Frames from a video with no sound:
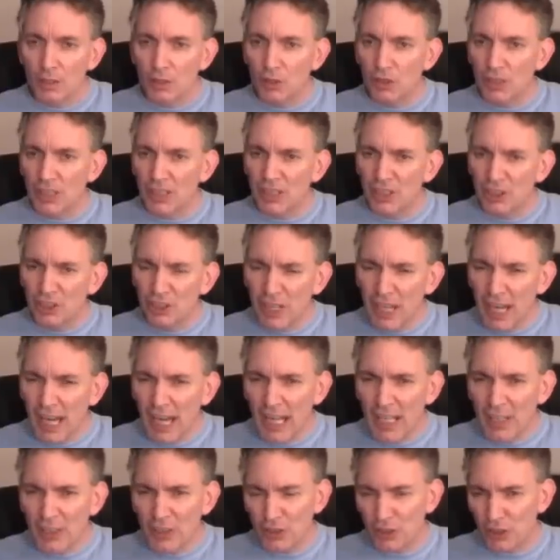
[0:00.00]
So the
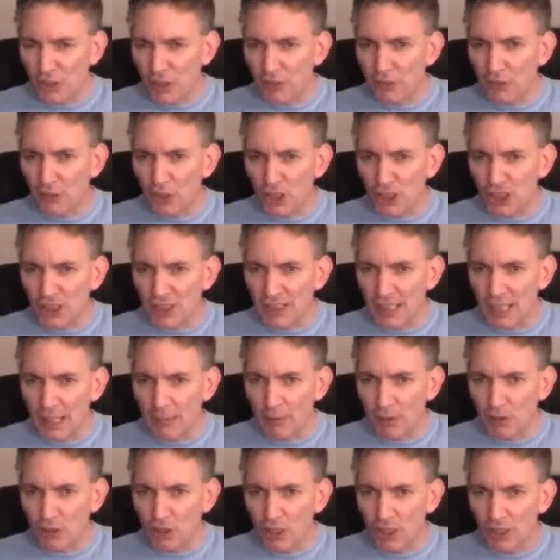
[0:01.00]
change to the freezing
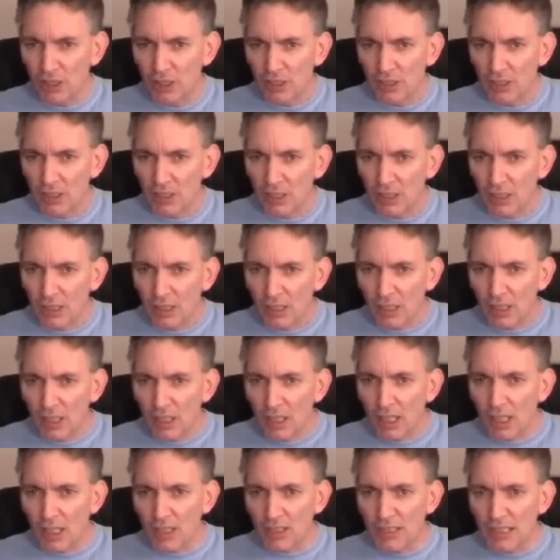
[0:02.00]
temperature
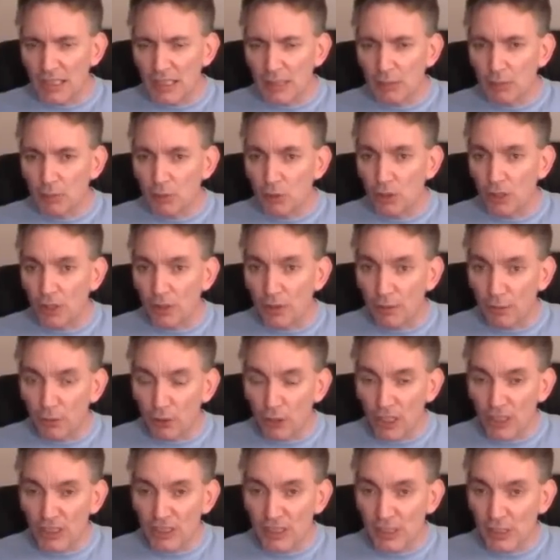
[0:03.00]
is equal to the
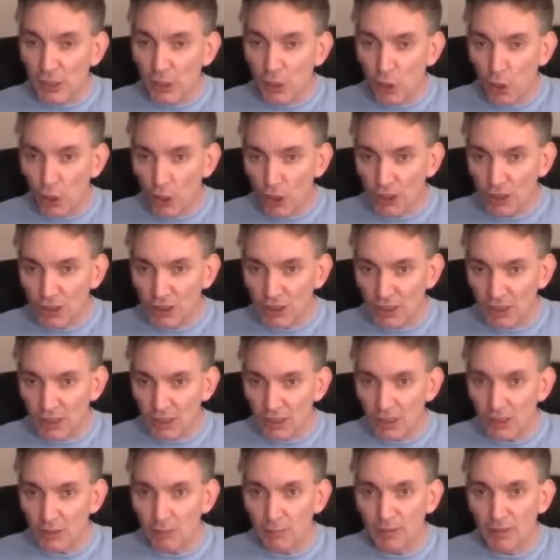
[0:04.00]
freezing
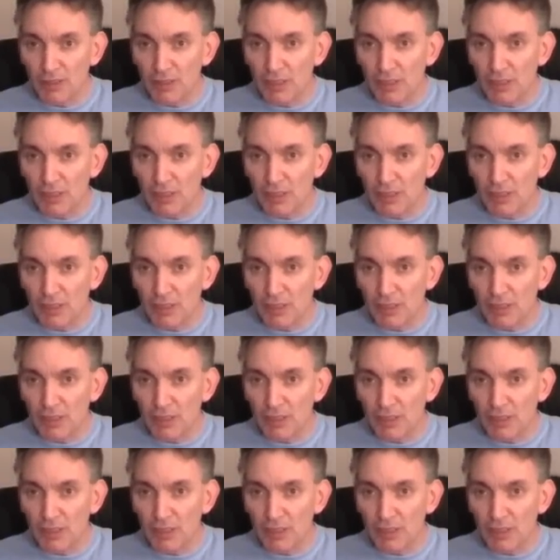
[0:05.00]
constant